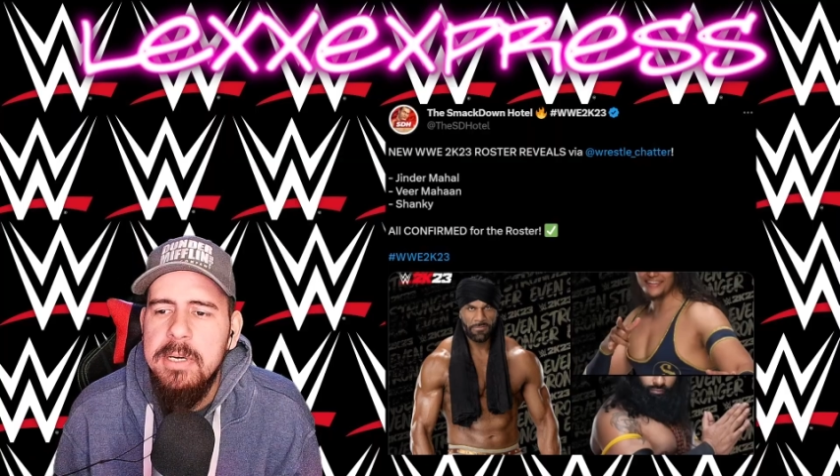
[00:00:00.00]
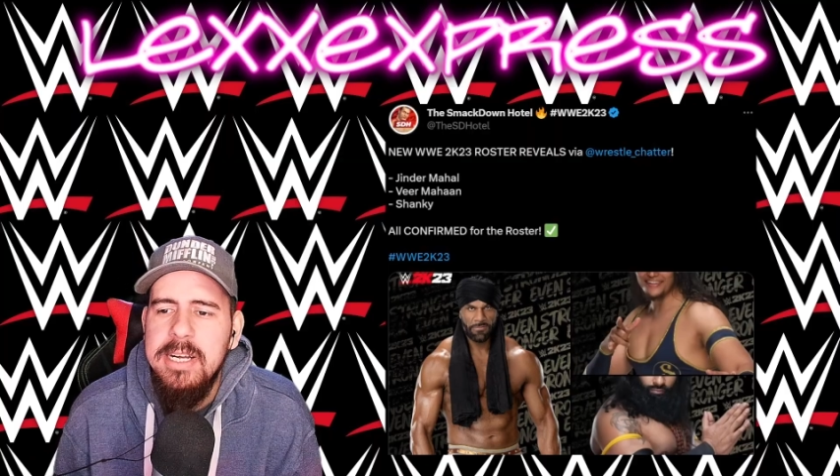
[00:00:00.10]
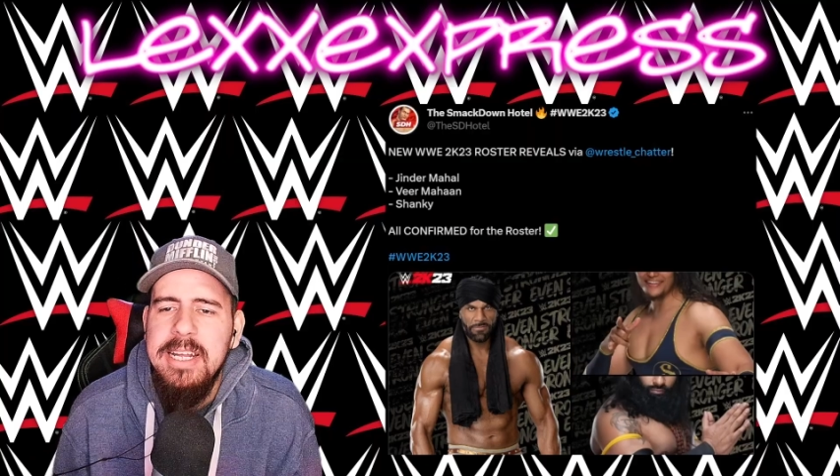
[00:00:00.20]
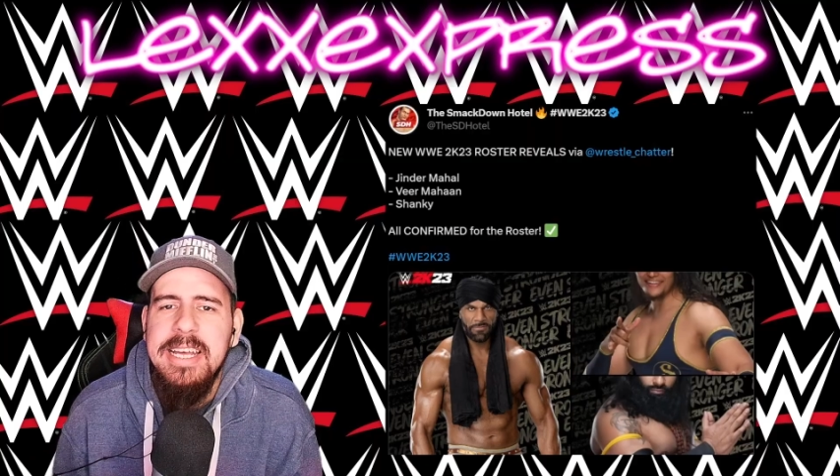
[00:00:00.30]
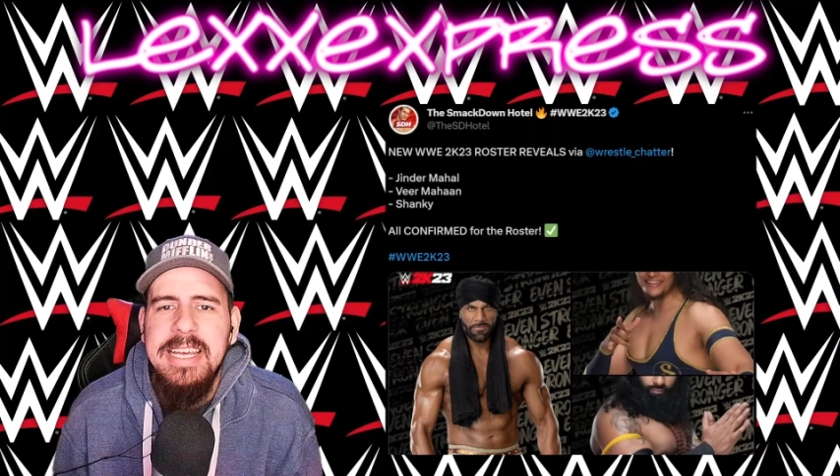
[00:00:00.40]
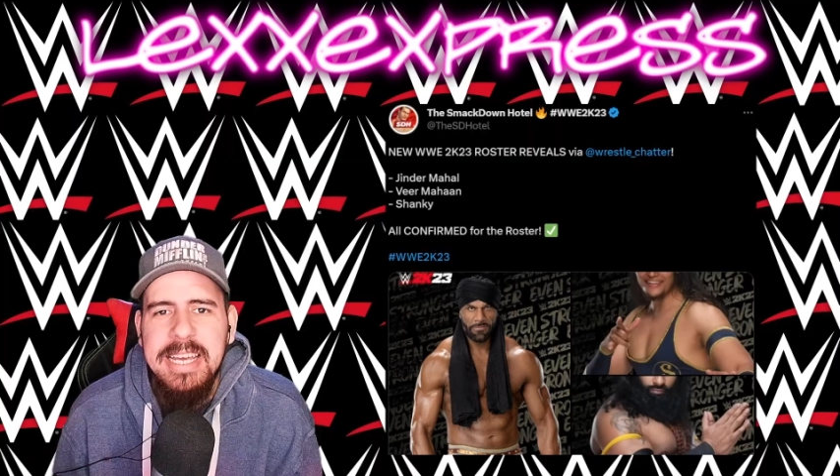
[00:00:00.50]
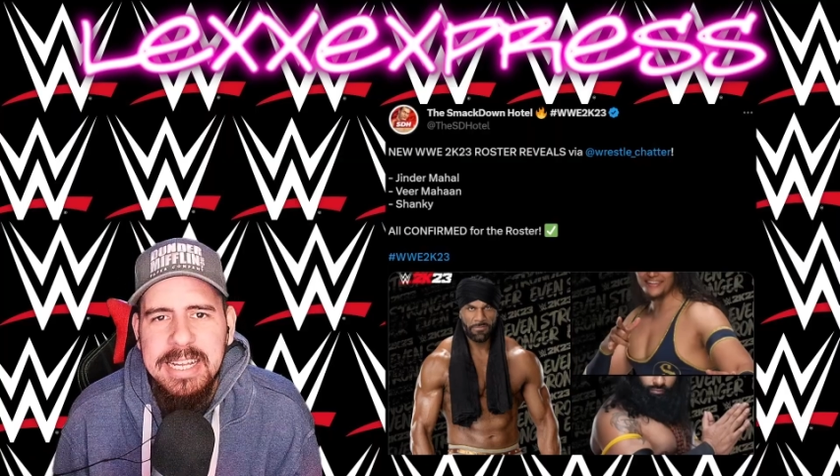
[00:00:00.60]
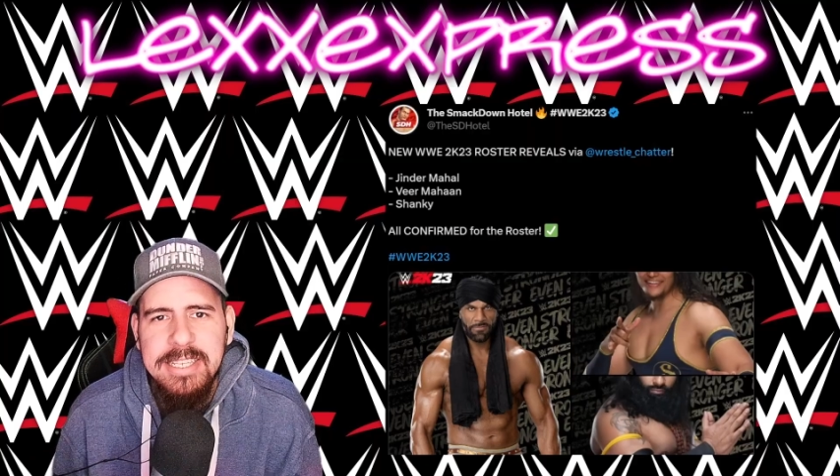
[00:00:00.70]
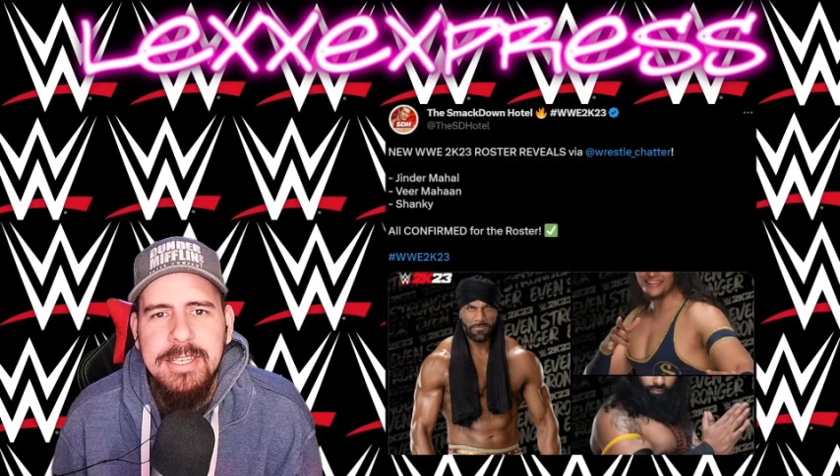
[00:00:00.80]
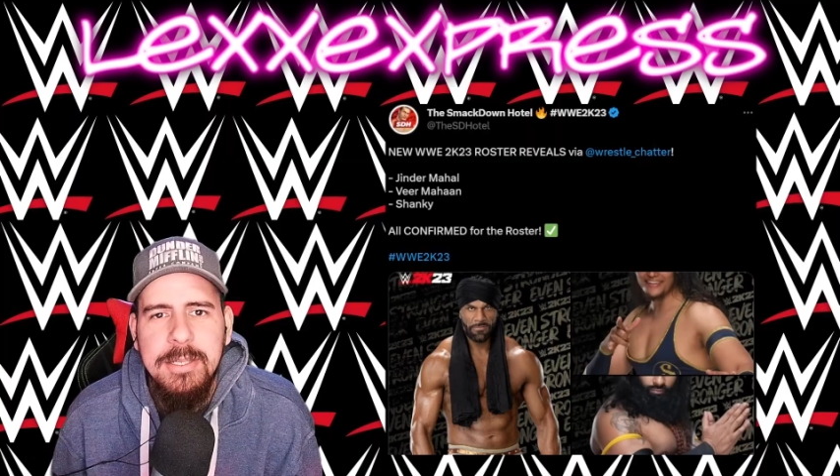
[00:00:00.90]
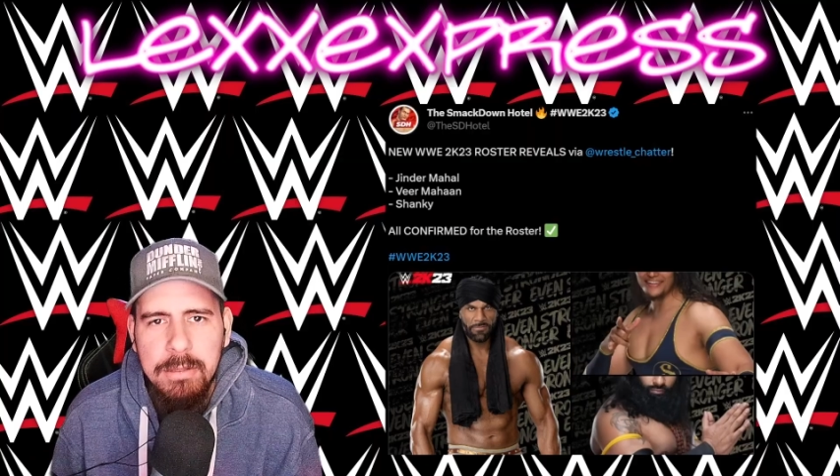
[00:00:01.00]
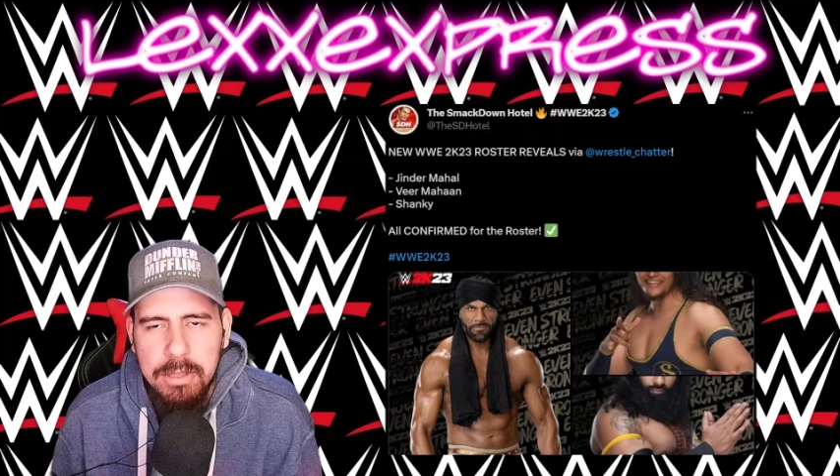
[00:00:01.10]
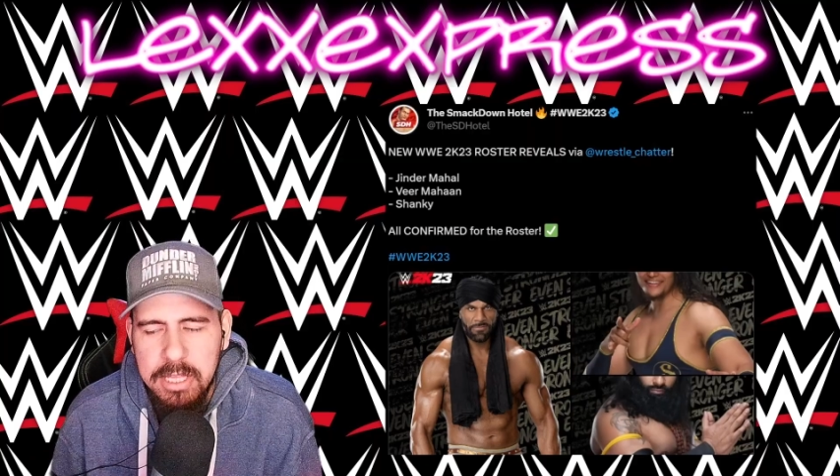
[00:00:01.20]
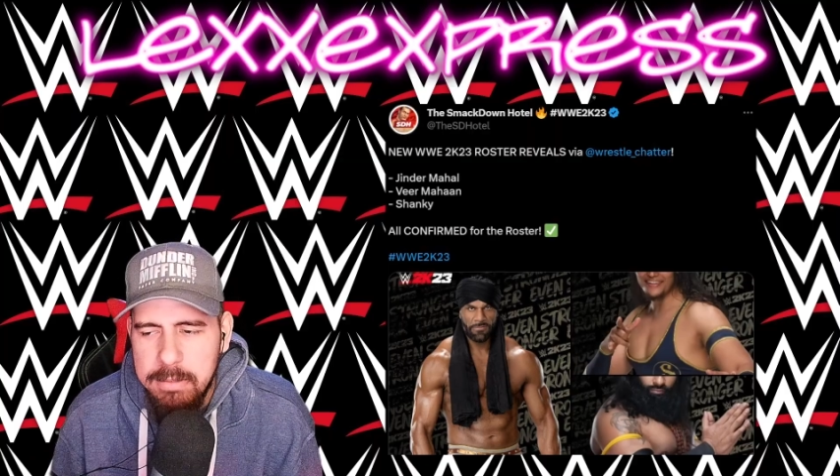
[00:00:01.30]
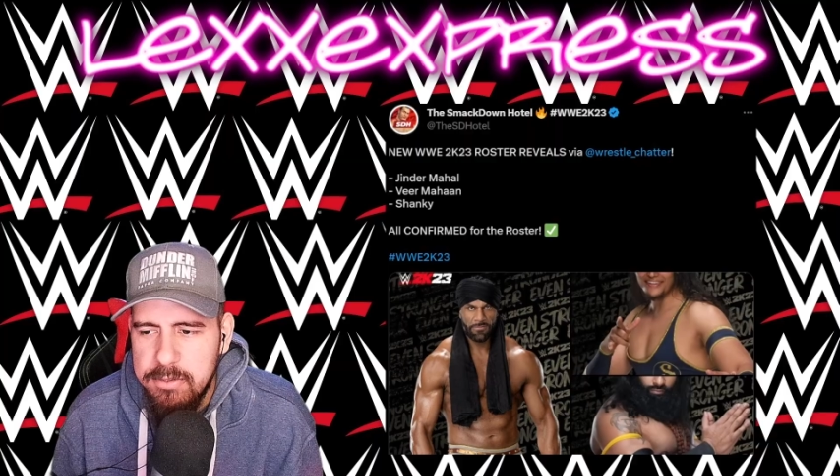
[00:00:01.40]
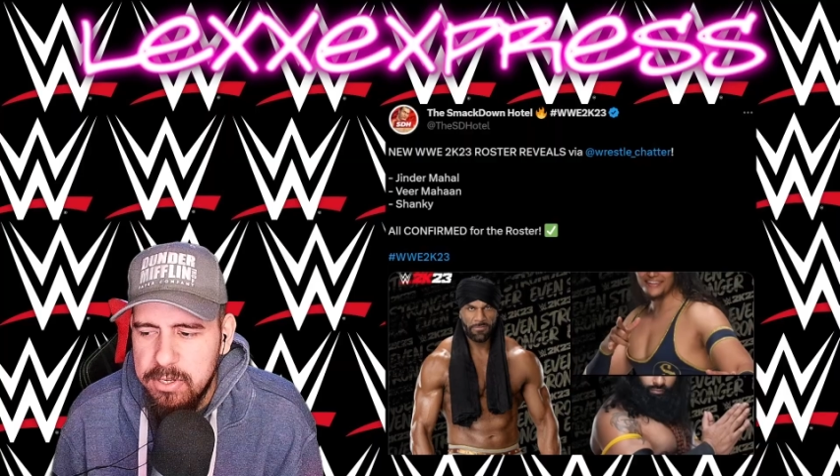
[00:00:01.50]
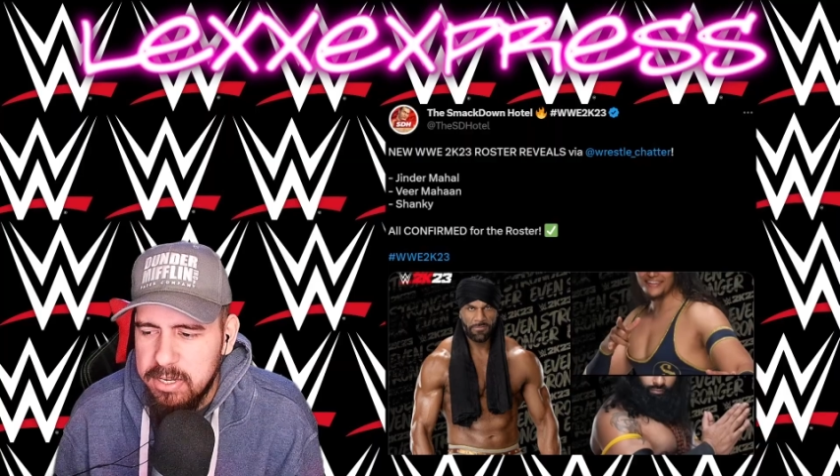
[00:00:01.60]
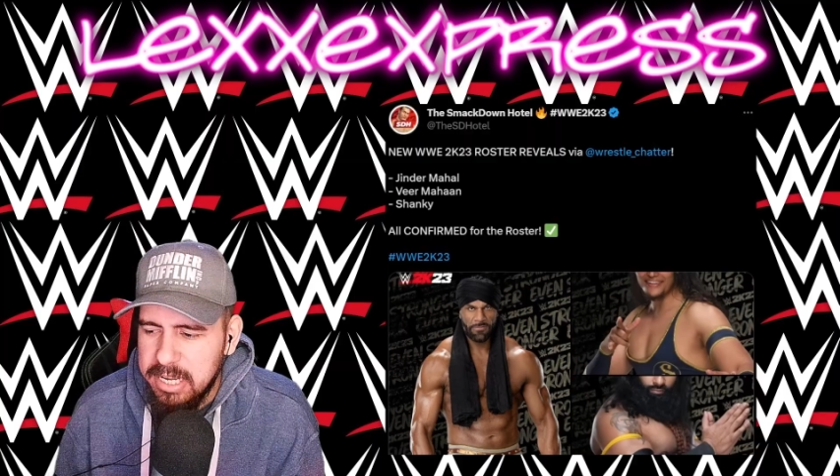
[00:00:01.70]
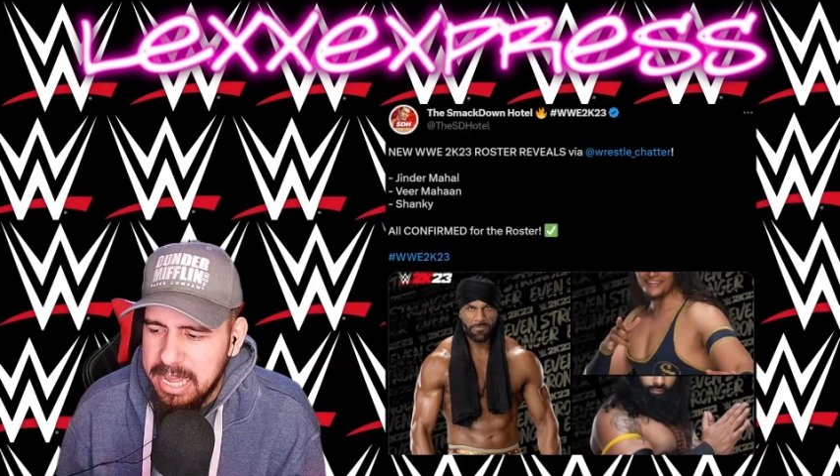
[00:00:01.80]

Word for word: but he has the new theme song.